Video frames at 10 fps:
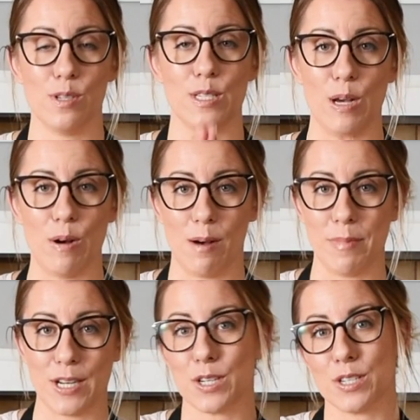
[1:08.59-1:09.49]
So I'll
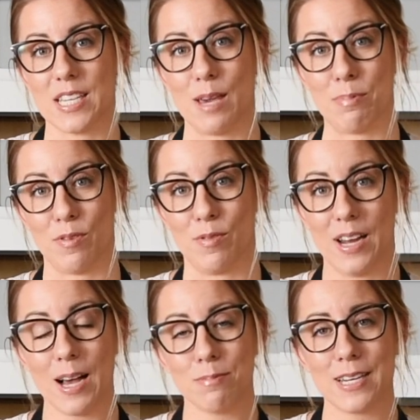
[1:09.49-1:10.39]
make sure to keep
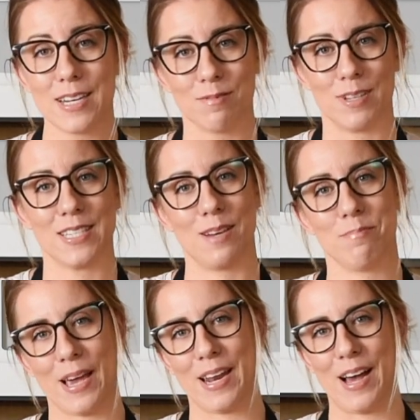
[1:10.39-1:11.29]
everyone updated once I'm
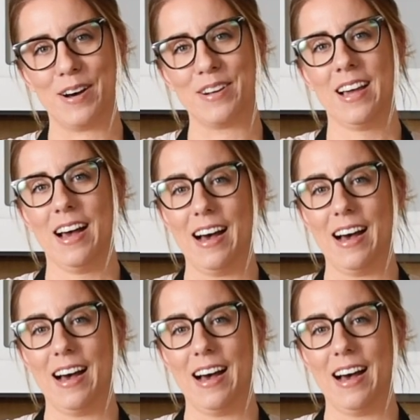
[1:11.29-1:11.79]
paid out